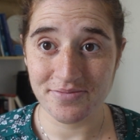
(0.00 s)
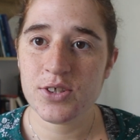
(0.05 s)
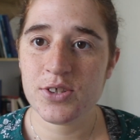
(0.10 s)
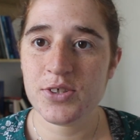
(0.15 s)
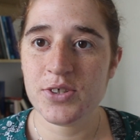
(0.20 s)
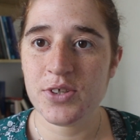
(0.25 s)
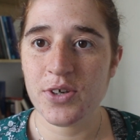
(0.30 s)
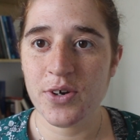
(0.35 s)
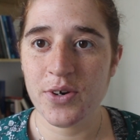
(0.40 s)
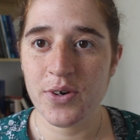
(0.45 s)

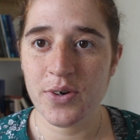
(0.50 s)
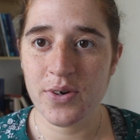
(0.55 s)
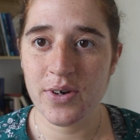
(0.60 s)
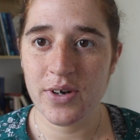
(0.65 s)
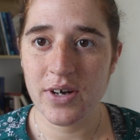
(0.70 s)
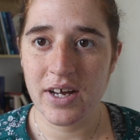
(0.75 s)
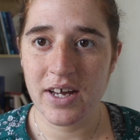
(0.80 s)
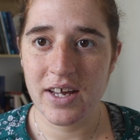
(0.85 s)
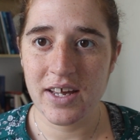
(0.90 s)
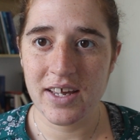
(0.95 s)

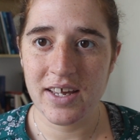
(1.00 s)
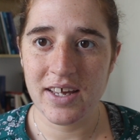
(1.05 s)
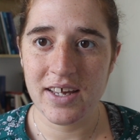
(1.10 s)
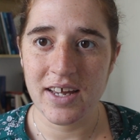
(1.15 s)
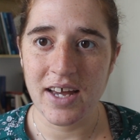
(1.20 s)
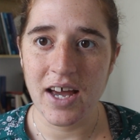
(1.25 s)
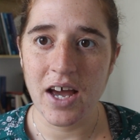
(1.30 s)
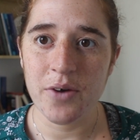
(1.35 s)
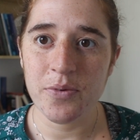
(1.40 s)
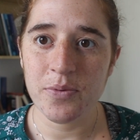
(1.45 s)
So
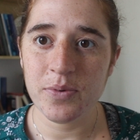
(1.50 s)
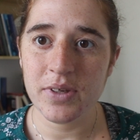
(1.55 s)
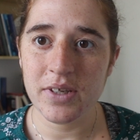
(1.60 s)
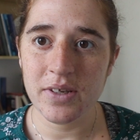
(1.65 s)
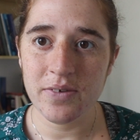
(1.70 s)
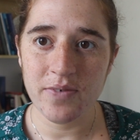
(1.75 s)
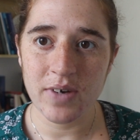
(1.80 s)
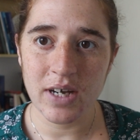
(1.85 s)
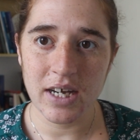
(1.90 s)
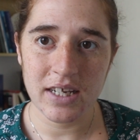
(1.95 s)
I would
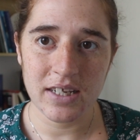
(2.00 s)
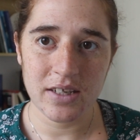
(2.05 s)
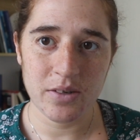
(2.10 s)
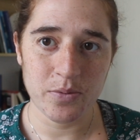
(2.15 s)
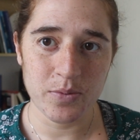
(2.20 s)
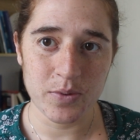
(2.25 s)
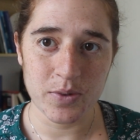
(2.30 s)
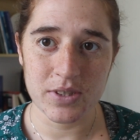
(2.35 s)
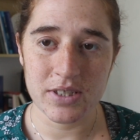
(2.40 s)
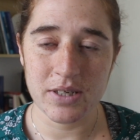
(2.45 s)
divide the
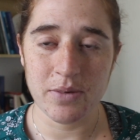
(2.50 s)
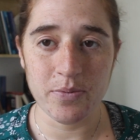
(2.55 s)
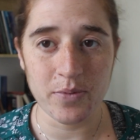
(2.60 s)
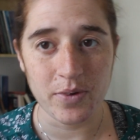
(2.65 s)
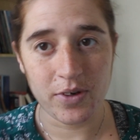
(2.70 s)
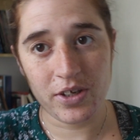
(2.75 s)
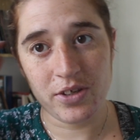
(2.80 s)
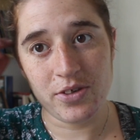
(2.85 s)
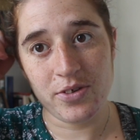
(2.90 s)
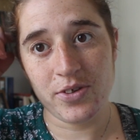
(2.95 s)
books I'm
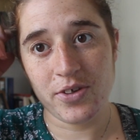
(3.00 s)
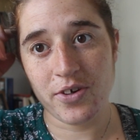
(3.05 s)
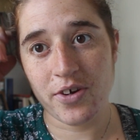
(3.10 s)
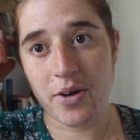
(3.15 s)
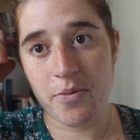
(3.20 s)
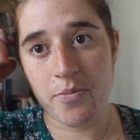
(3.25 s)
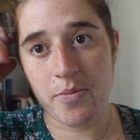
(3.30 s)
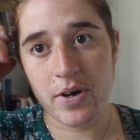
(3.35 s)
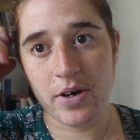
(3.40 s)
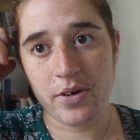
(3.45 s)
going to
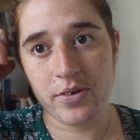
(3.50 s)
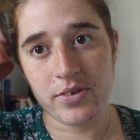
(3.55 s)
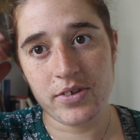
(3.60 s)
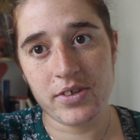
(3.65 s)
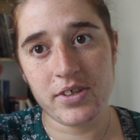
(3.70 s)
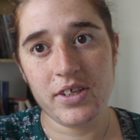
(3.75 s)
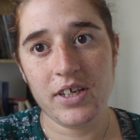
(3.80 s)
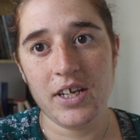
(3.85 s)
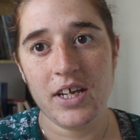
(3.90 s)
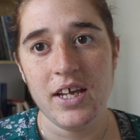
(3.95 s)
talk
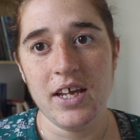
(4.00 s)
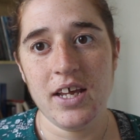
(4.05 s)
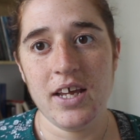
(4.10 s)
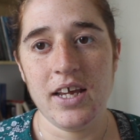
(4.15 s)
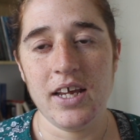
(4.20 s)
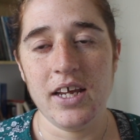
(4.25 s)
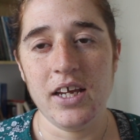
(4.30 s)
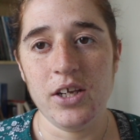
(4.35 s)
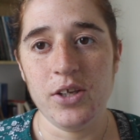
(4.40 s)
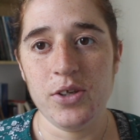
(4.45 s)
about
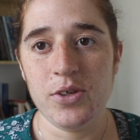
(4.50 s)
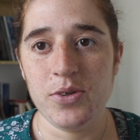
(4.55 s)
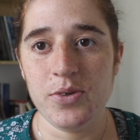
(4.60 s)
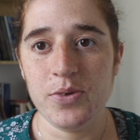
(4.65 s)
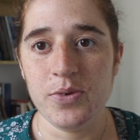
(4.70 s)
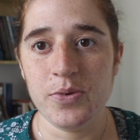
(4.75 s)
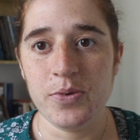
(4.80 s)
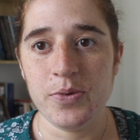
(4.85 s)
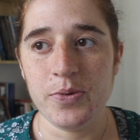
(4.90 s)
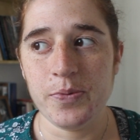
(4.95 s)

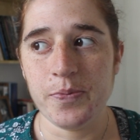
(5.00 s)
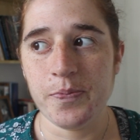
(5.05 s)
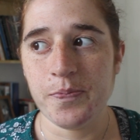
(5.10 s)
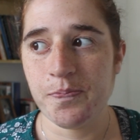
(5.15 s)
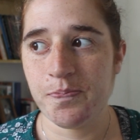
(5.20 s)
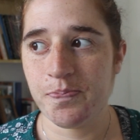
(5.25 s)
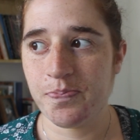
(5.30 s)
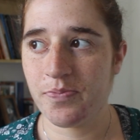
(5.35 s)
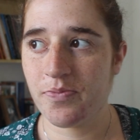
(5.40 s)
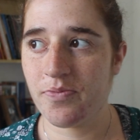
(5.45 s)
into
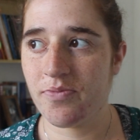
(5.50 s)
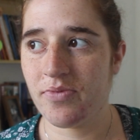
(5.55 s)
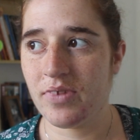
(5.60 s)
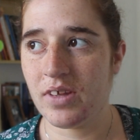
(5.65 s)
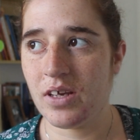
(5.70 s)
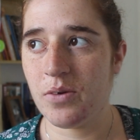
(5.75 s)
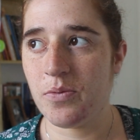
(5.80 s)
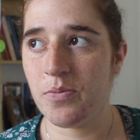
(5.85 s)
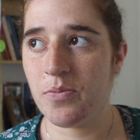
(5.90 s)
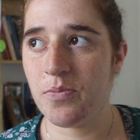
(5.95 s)

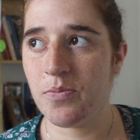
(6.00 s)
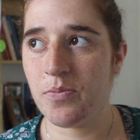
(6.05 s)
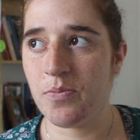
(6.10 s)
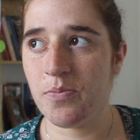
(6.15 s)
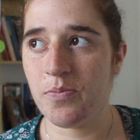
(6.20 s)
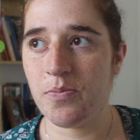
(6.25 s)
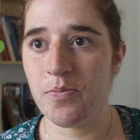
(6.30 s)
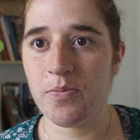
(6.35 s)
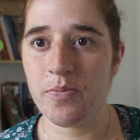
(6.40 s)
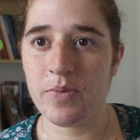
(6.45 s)

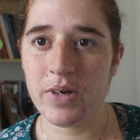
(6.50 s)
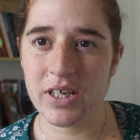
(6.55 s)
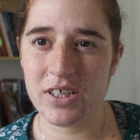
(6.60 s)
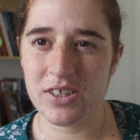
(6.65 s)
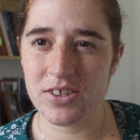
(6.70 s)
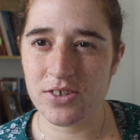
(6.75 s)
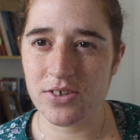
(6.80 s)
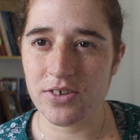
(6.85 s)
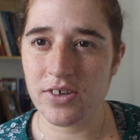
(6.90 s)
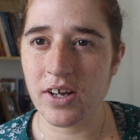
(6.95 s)

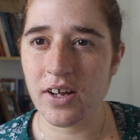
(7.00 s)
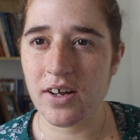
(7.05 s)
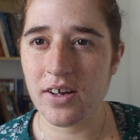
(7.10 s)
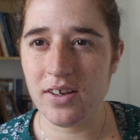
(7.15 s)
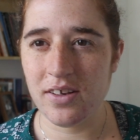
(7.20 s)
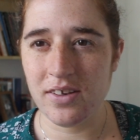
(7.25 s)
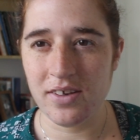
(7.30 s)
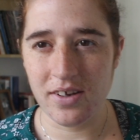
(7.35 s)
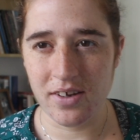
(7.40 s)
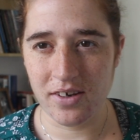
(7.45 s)

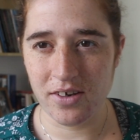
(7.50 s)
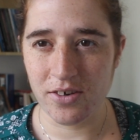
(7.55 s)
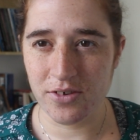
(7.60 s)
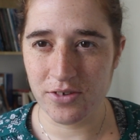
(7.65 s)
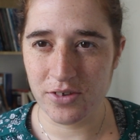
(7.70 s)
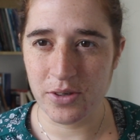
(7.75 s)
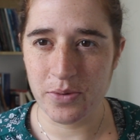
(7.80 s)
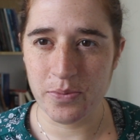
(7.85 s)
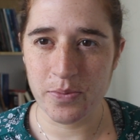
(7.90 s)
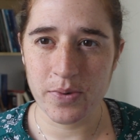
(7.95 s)
historical and
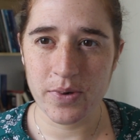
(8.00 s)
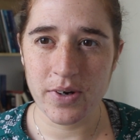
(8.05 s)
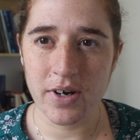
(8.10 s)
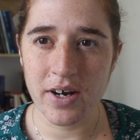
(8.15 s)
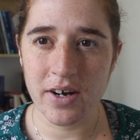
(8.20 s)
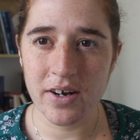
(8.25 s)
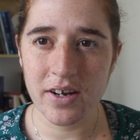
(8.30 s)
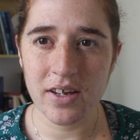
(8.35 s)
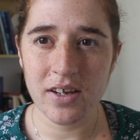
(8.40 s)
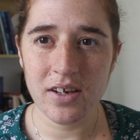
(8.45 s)

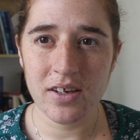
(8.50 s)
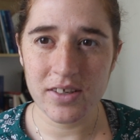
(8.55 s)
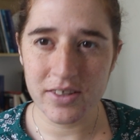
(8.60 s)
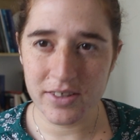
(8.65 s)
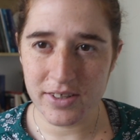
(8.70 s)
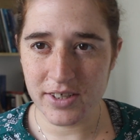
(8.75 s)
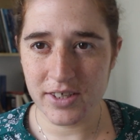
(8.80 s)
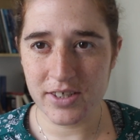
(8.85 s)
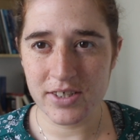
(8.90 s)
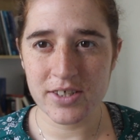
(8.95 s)
contemporary
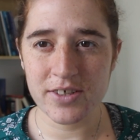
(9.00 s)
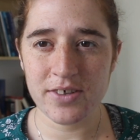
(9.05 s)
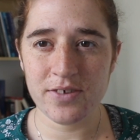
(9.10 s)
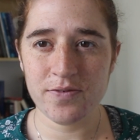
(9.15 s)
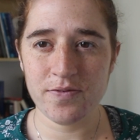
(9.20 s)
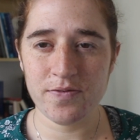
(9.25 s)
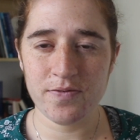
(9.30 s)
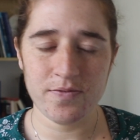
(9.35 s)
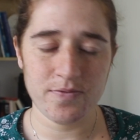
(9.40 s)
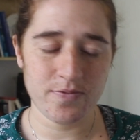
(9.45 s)

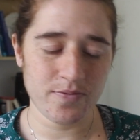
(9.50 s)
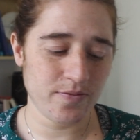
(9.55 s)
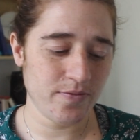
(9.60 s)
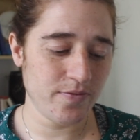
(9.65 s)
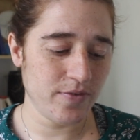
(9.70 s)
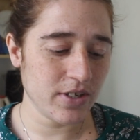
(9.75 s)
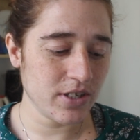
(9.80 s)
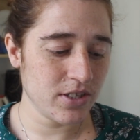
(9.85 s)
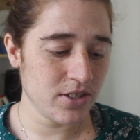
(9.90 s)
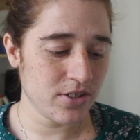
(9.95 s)

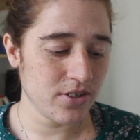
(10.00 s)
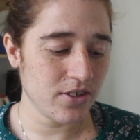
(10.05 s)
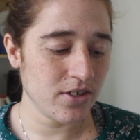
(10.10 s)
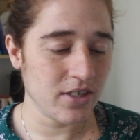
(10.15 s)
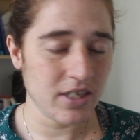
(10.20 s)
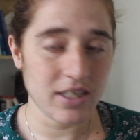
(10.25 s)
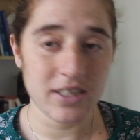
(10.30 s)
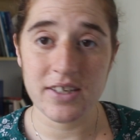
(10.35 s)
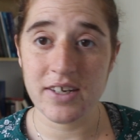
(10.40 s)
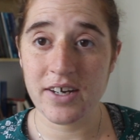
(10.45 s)

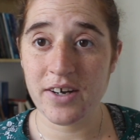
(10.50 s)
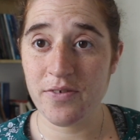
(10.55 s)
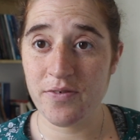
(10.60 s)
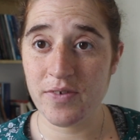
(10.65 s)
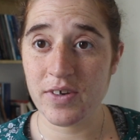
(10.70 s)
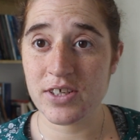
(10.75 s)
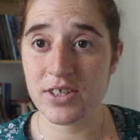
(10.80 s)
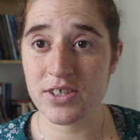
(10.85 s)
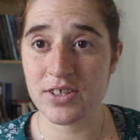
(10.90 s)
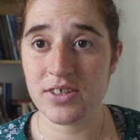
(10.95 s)
literary
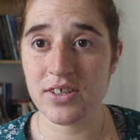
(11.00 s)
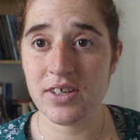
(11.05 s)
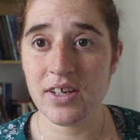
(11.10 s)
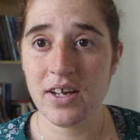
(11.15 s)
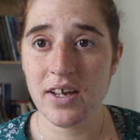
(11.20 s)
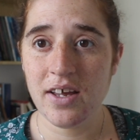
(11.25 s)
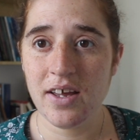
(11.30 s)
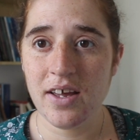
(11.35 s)
fiction.